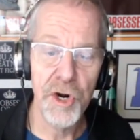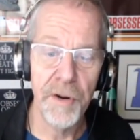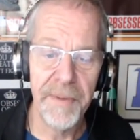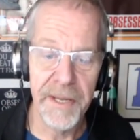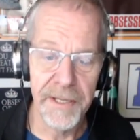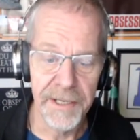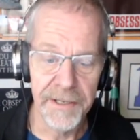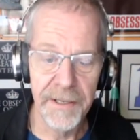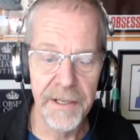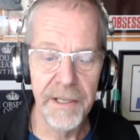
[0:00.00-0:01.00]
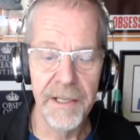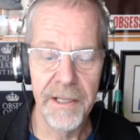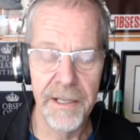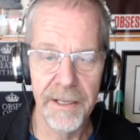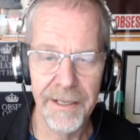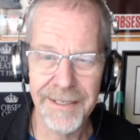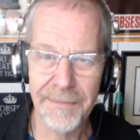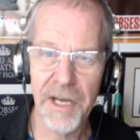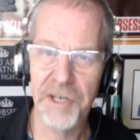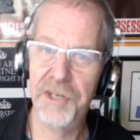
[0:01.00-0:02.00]
opinion, because I'm
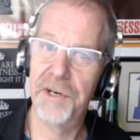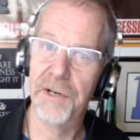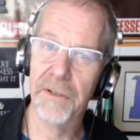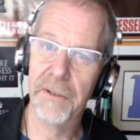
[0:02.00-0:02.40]
not sure.